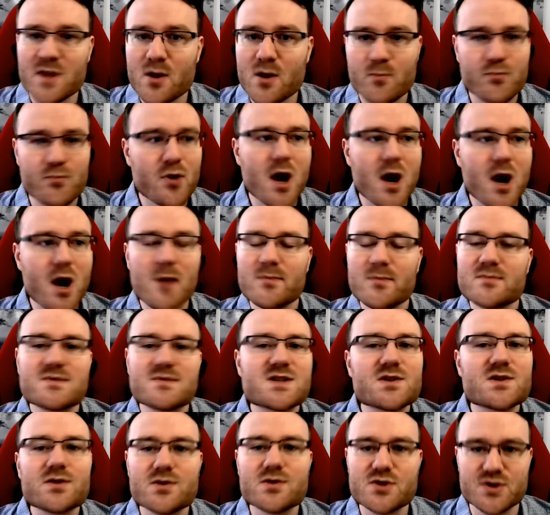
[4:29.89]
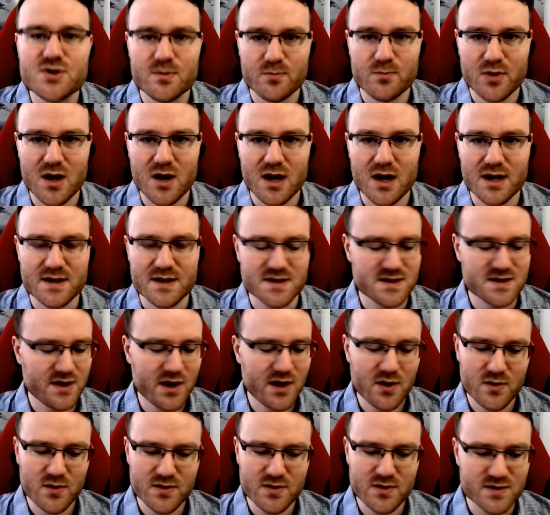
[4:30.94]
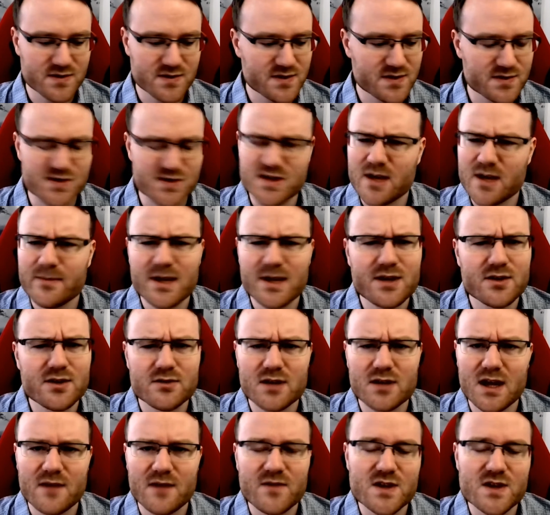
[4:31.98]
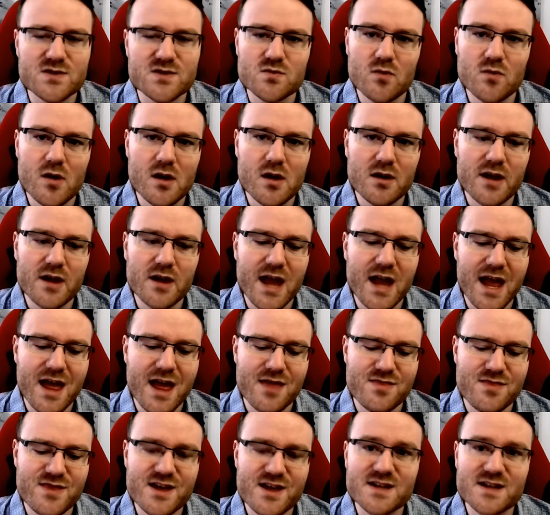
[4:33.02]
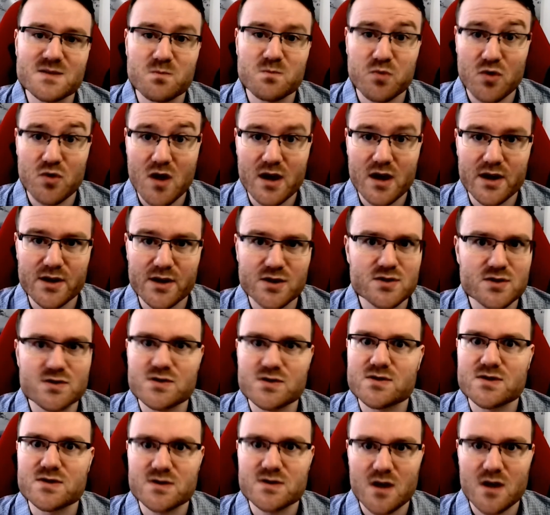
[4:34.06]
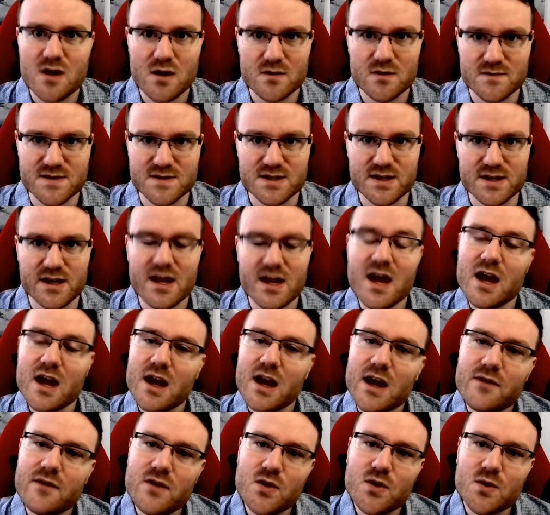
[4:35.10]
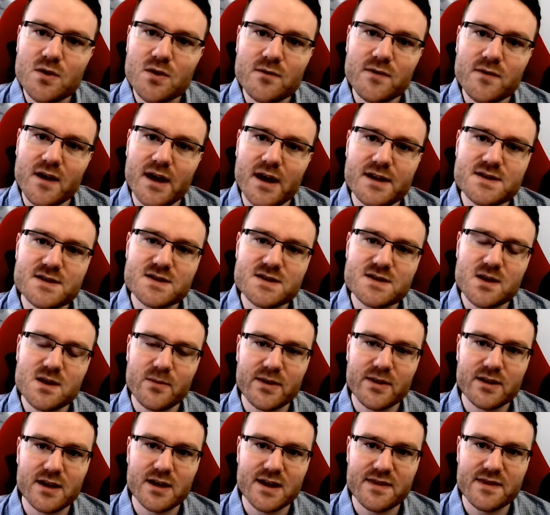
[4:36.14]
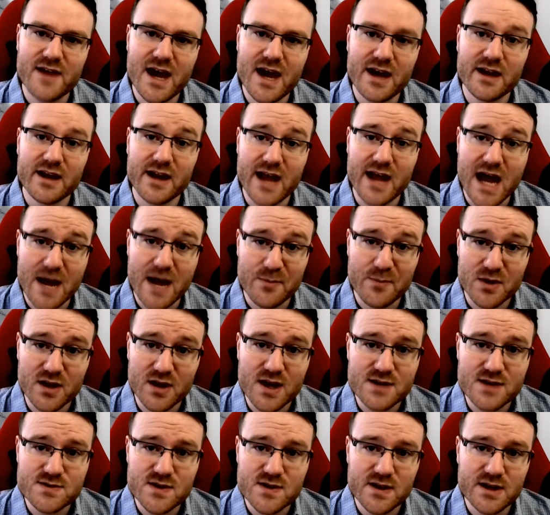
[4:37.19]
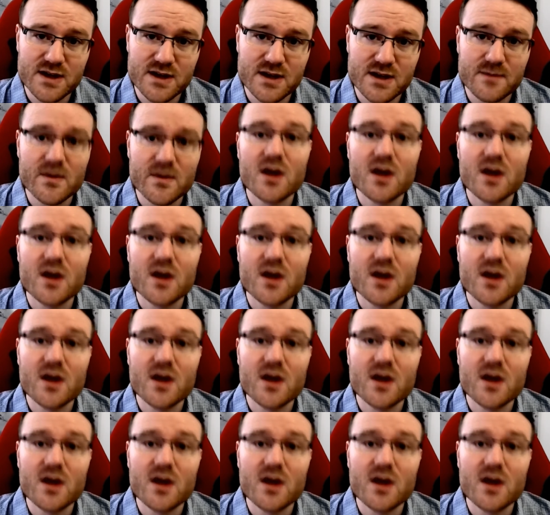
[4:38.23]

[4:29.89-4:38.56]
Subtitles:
problem solution products. There's something in your life that's wrong, and this product solves it. If you can find something like that and capitalize on it,